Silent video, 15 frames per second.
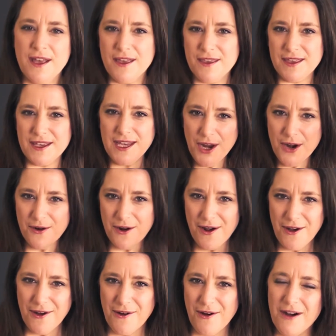the
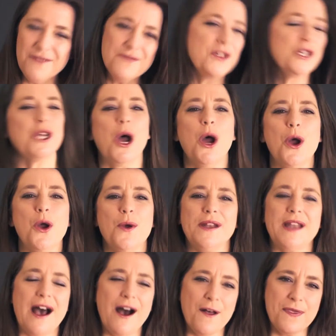hero of the show
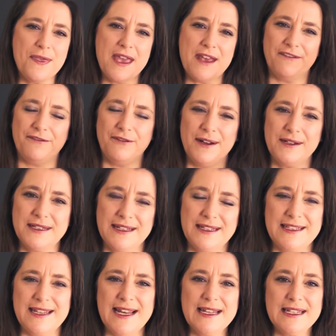and out there front and
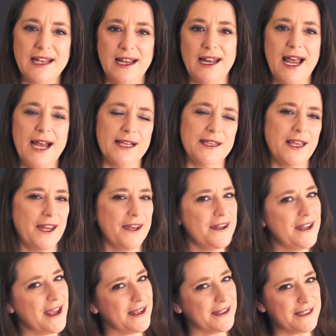center like
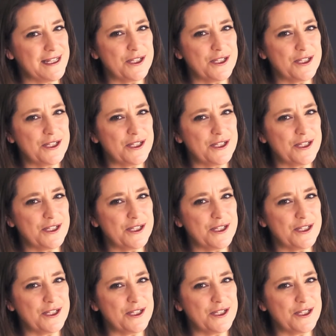Thunder has.